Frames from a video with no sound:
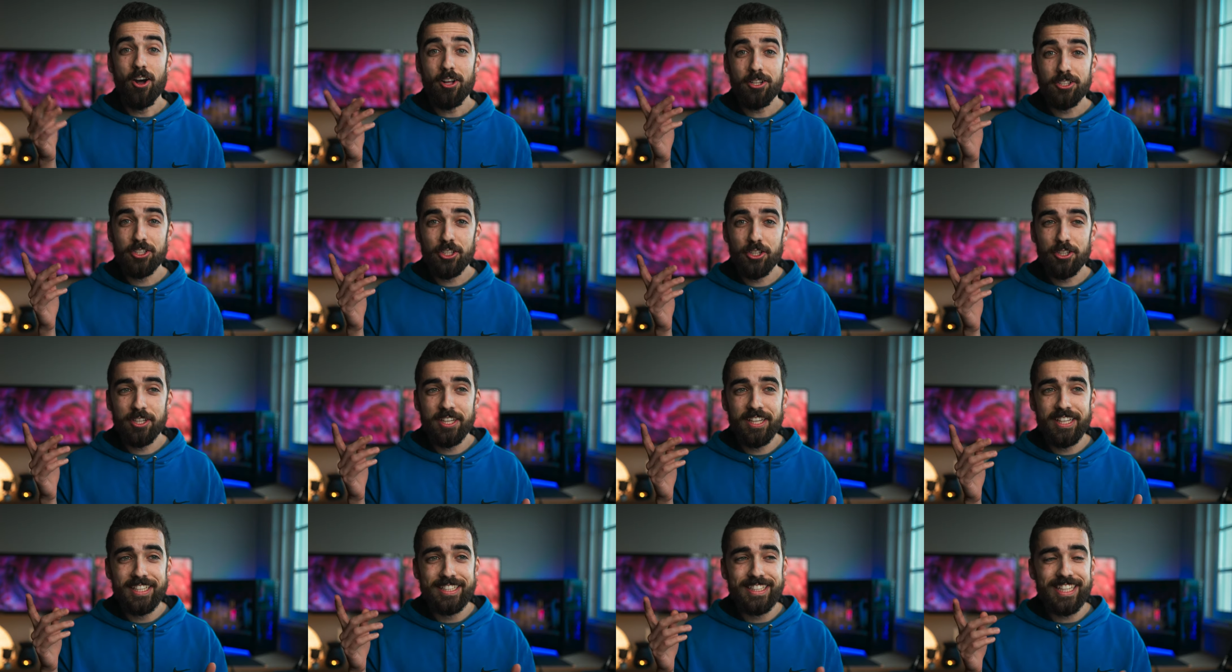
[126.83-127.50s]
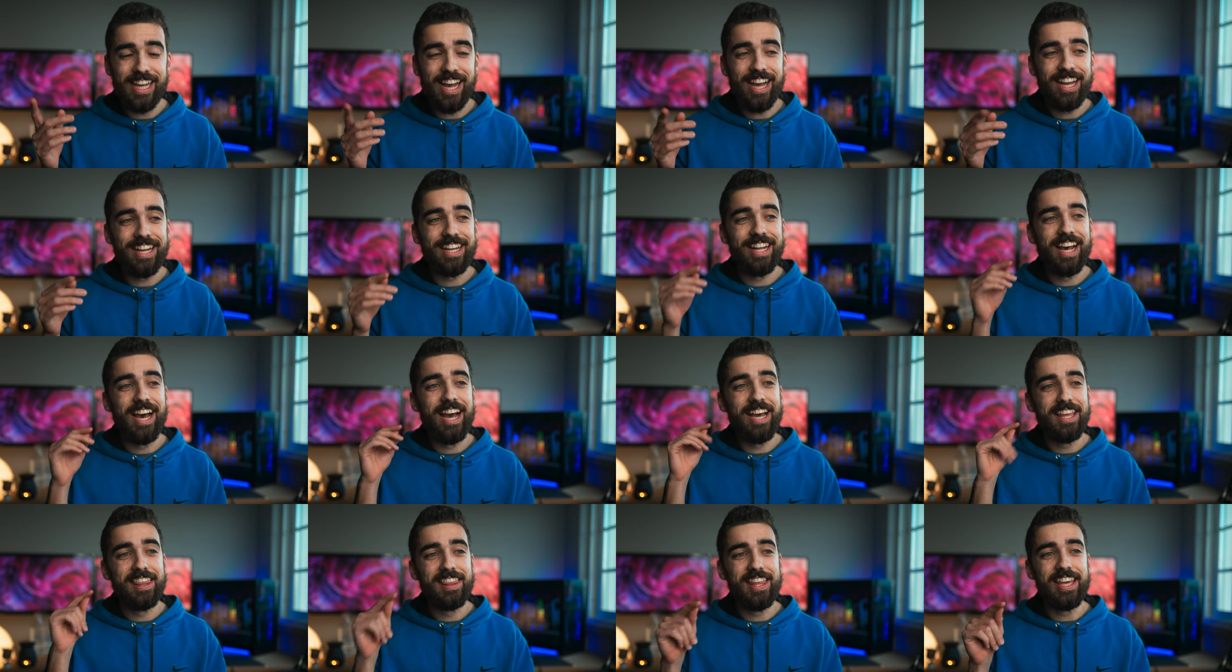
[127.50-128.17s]
All joking aside,
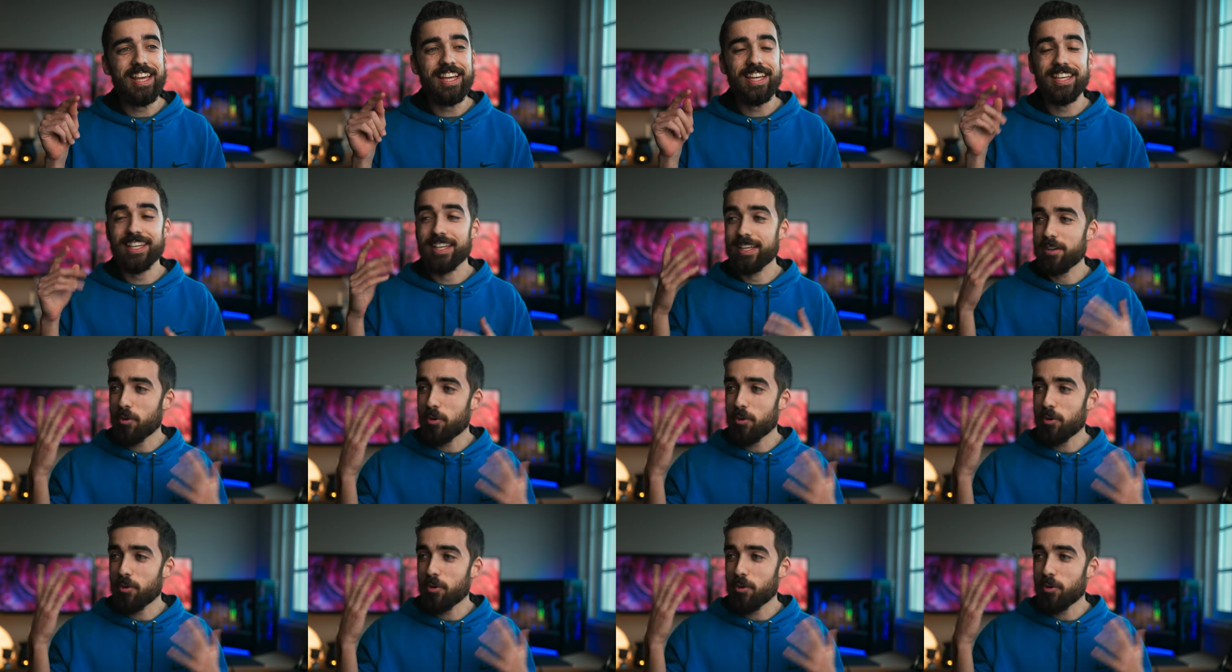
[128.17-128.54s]
I think